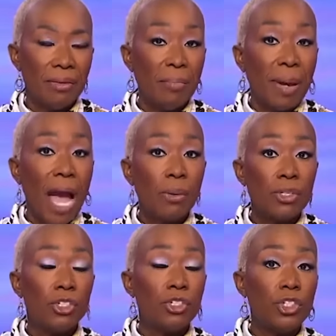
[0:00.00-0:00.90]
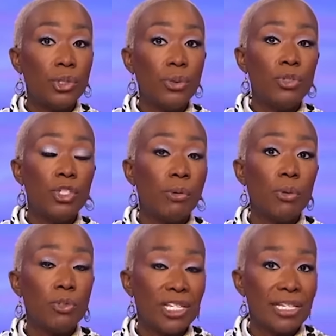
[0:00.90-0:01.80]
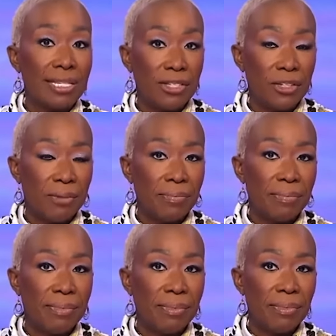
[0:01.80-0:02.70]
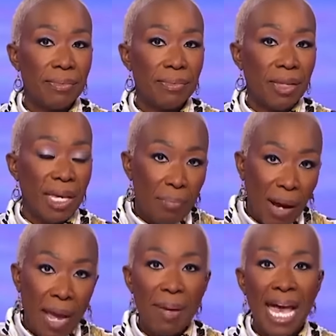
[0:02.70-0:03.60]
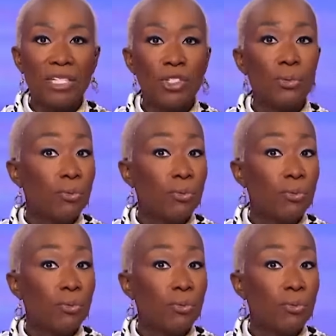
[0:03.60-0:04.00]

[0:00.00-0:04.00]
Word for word: the power to choose your own successor. He bypassed the